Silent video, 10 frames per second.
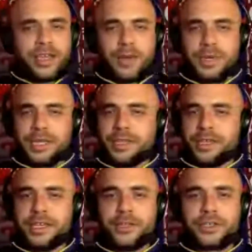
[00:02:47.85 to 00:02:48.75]
I mean,
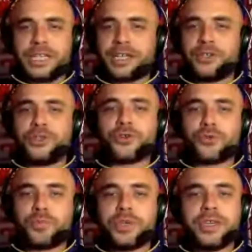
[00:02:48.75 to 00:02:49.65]
it looks like a
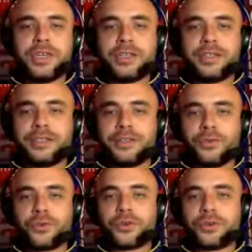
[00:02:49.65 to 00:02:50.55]
European
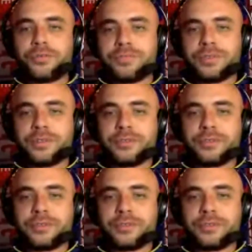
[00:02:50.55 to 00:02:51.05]
or